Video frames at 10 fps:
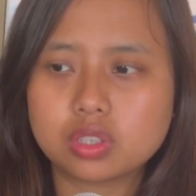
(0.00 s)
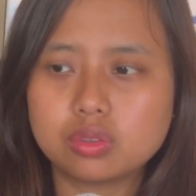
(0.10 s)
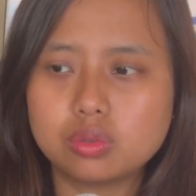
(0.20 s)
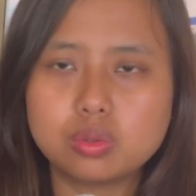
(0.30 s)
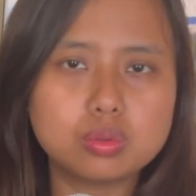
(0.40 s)

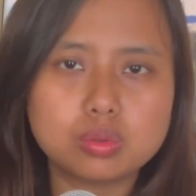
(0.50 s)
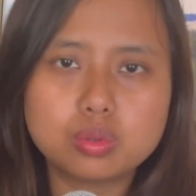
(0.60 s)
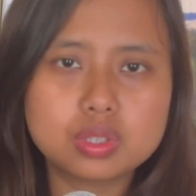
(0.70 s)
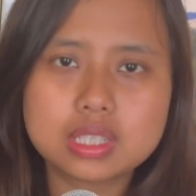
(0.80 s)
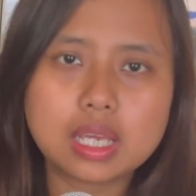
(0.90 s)

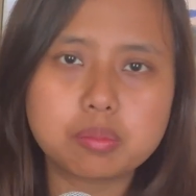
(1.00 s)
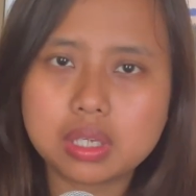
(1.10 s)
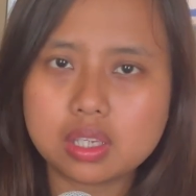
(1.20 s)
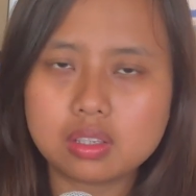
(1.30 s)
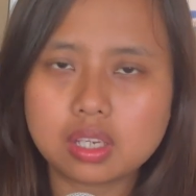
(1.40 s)
who is like
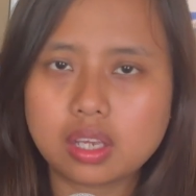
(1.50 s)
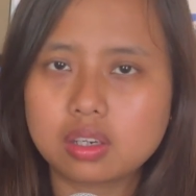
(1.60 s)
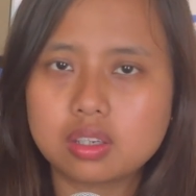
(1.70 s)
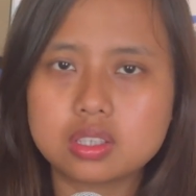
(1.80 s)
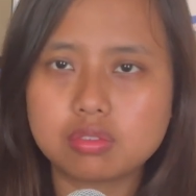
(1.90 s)
me, like
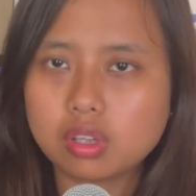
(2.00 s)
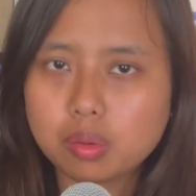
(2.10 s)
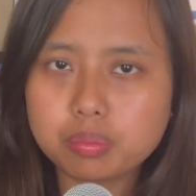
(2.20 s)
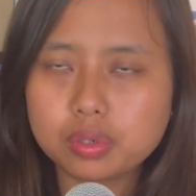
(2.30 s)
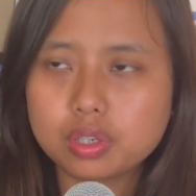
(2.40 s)
a
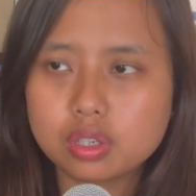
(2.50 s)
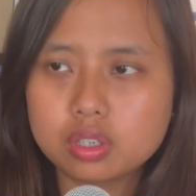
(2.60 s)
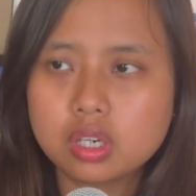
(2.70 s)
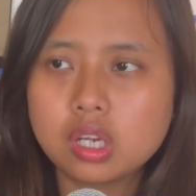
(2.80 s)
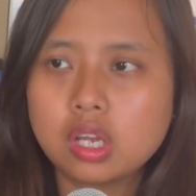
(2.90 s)

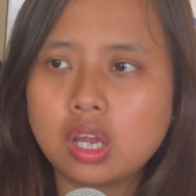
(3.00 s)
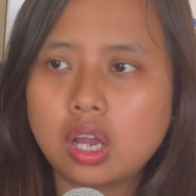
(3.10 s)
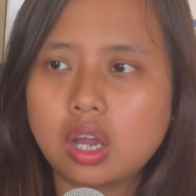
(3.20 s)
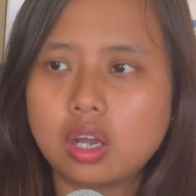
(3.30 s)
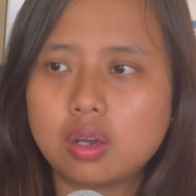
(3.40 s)
developer,
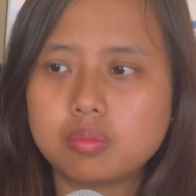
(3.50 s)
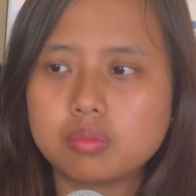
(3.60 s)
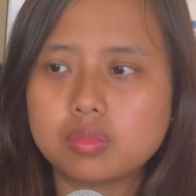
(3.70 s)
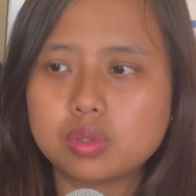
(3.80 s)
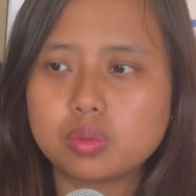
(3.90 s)

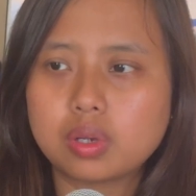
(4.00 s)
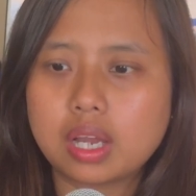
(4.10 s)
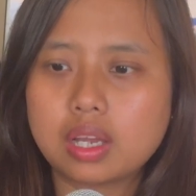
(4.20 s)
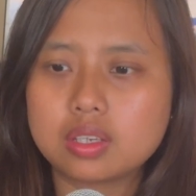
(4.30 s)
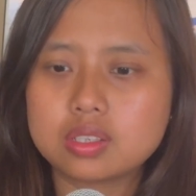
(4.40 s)
who
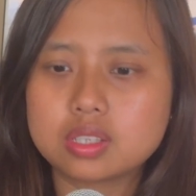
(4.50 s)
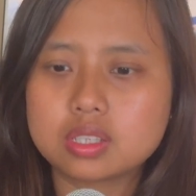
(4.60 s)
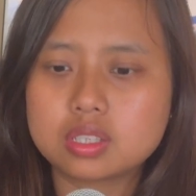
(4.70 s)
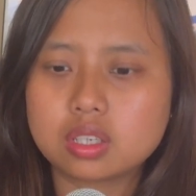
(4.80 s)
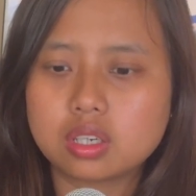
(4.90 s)

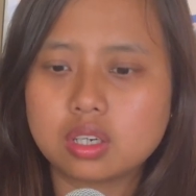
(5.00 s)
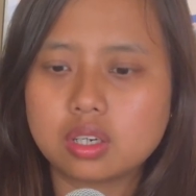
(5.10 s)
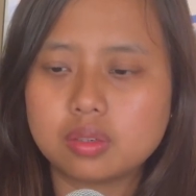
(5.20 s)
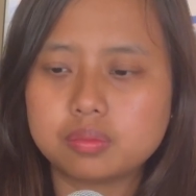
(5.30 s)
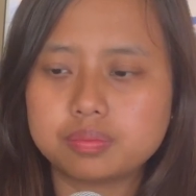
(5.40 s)
has
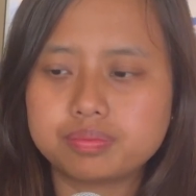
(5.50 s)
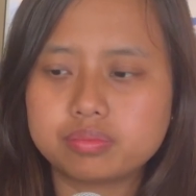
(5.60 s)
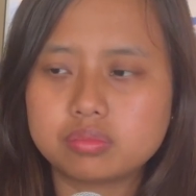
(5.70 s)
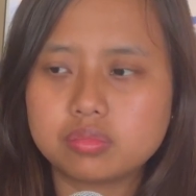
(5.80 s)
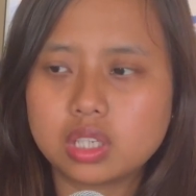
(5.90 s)

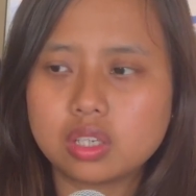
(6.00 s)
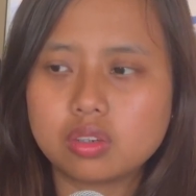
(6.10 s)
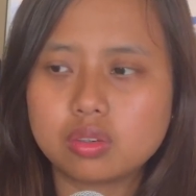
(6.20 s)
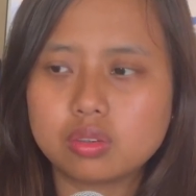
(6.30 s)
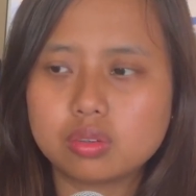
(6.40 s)

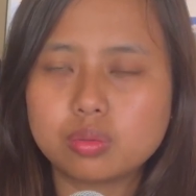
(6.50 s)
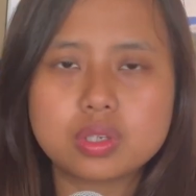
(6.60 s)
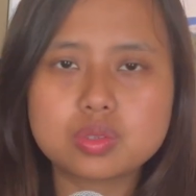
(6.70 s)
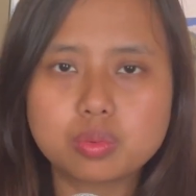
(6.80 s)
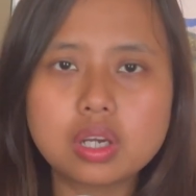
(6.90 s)
who
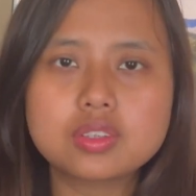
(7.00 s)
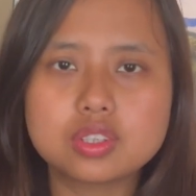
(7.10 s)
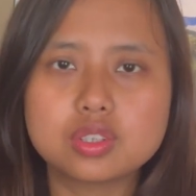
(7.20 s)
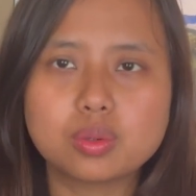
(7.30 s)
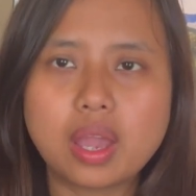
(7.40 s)
has work
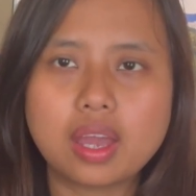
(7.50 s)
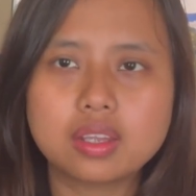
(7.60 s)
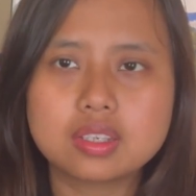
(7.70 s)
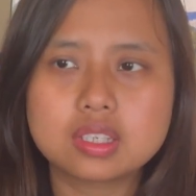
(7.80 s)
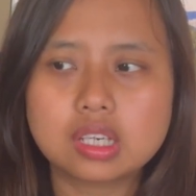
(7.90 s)
to do,
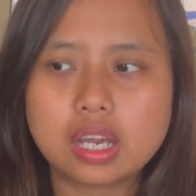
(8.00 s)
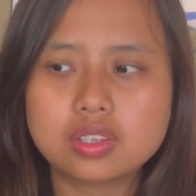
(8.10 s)
and I